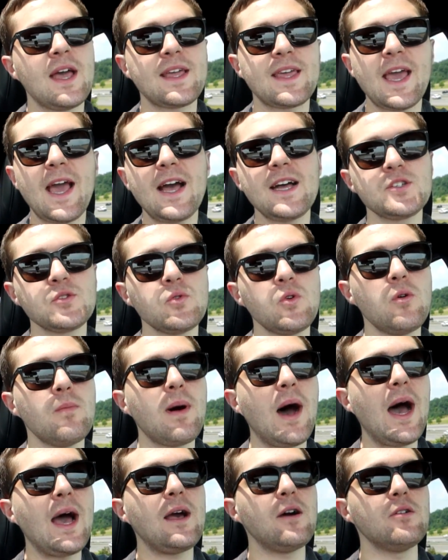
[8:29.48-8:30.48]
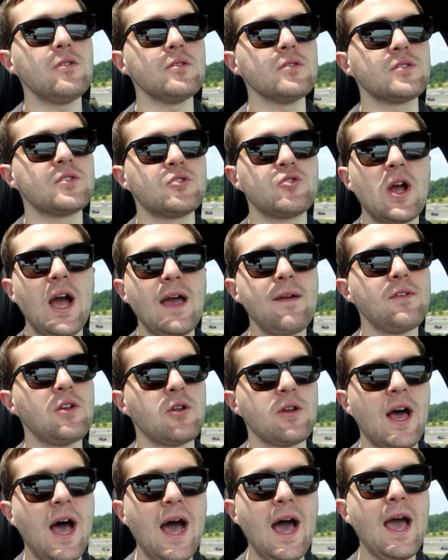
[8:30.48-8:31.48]
casual miles, driving
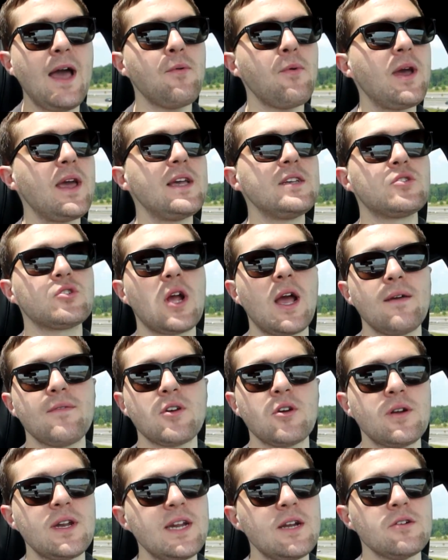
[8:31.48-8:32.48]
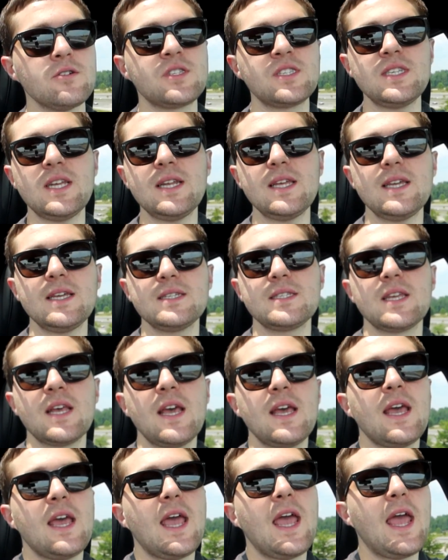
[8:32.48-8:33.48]
on highways, driving on inner cities,
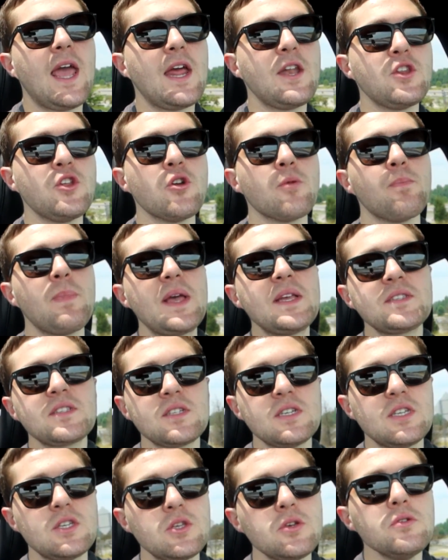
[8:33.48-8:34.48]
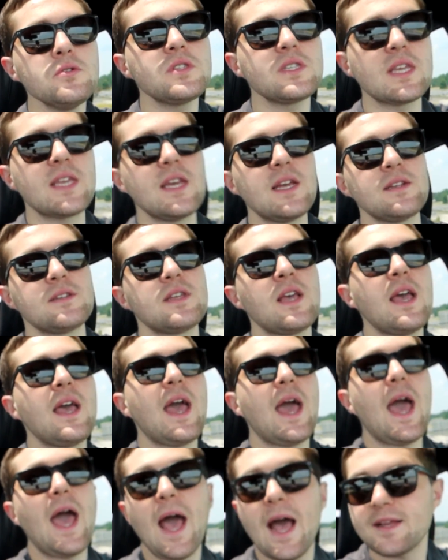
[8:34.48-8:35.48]
and you're basically using it
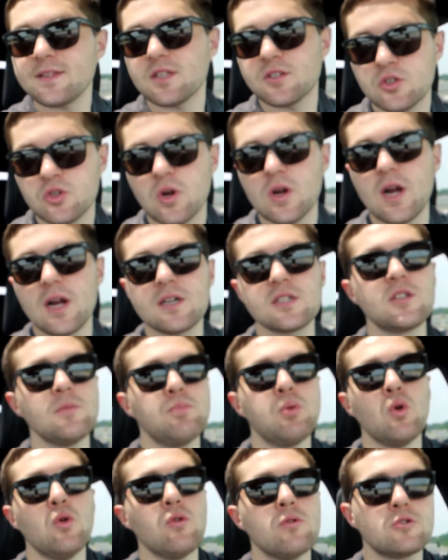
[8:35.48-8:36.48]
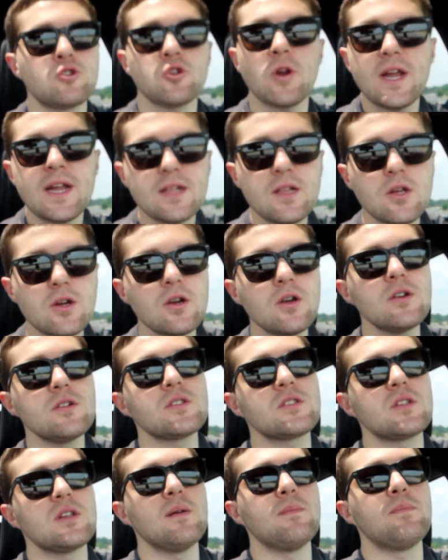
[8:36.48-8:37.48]
as a truck to pull
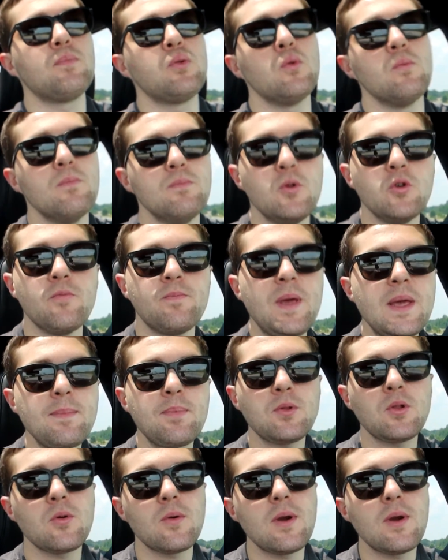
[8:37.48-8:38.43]
trailers, to move people